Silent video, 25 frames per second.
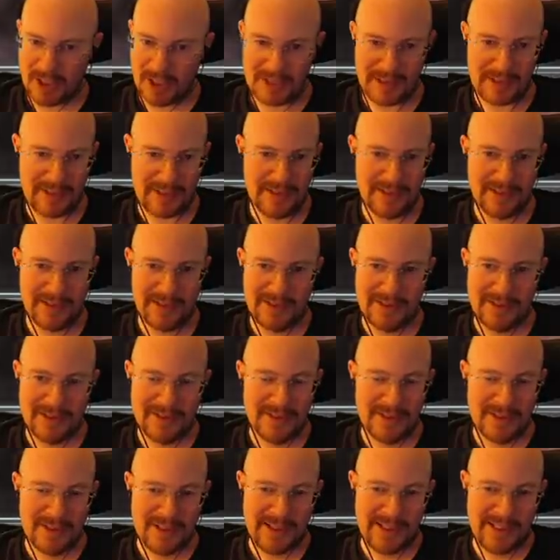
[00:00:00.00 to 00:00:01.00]
That's...
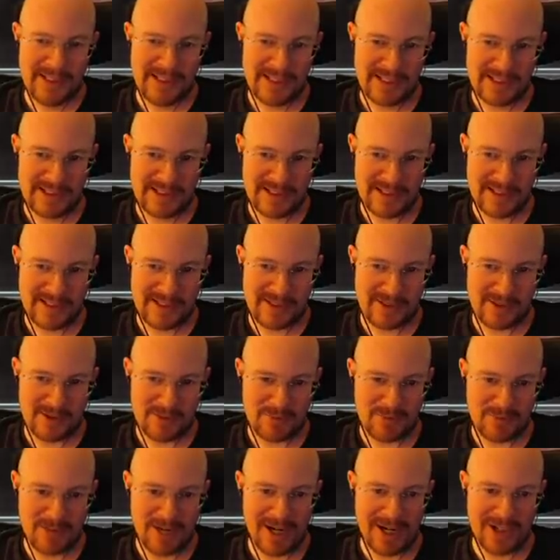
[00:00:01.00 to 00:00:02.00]
It's, it's so
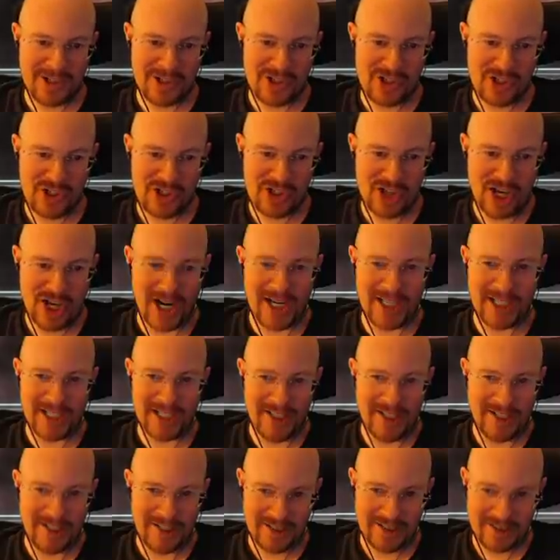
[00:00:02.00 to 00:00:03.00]
bright and
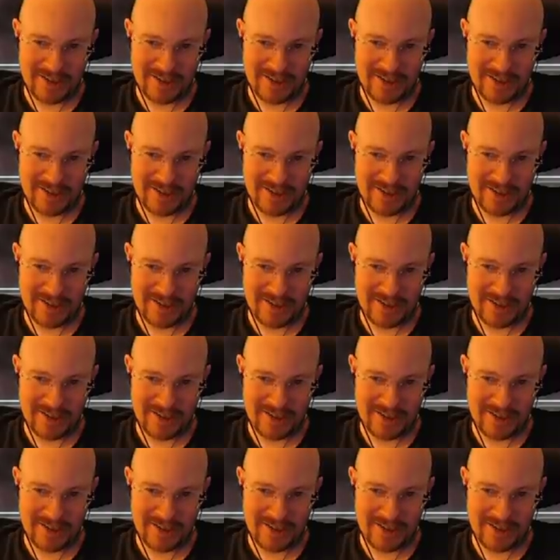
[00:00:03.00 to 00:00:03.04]
shiny!